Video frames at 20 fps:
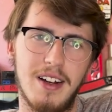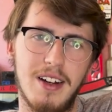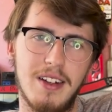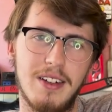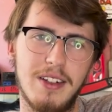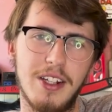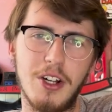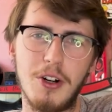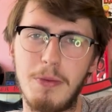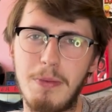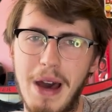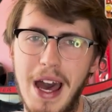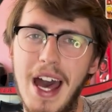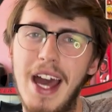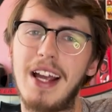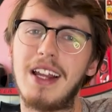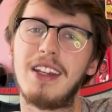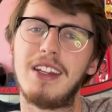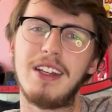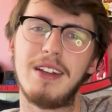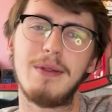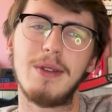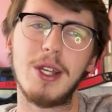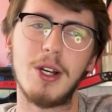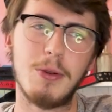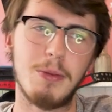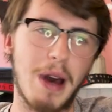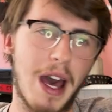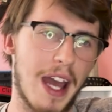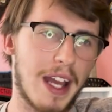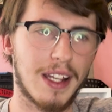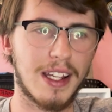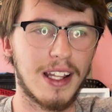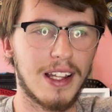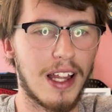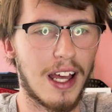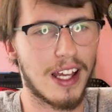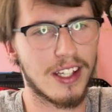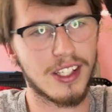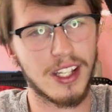Neil Magny. Neil Magny
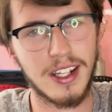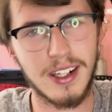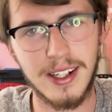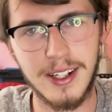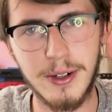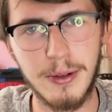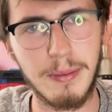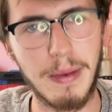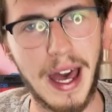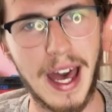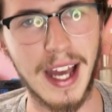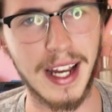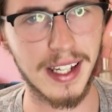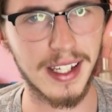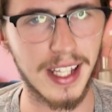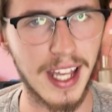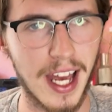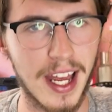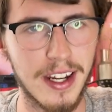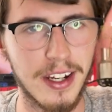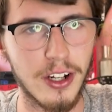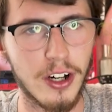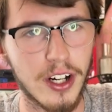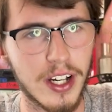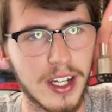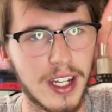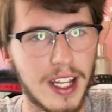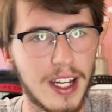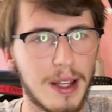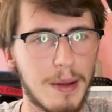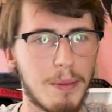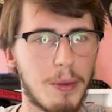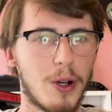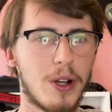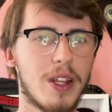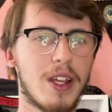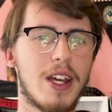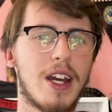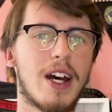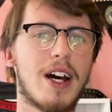last. Like, Neil Magny ain't knocking
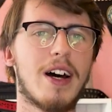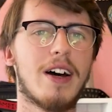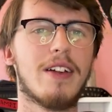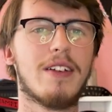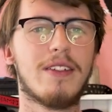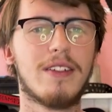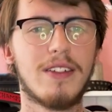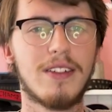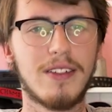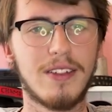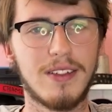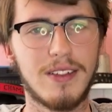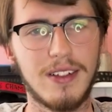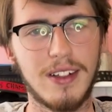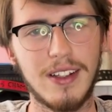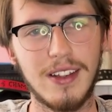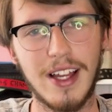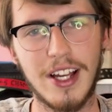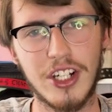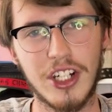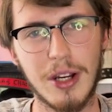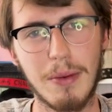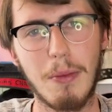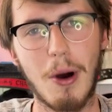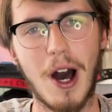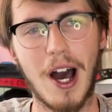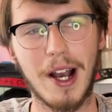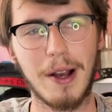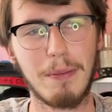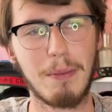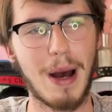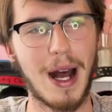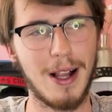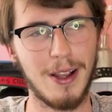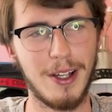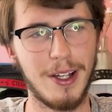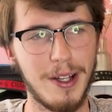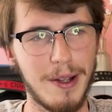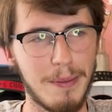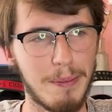anybody out. Unless you're Mike
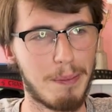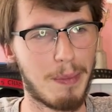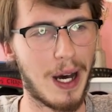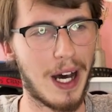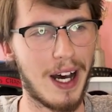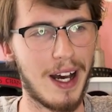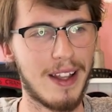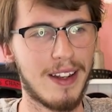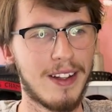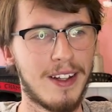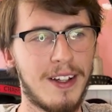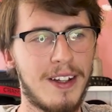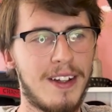Mallet. But,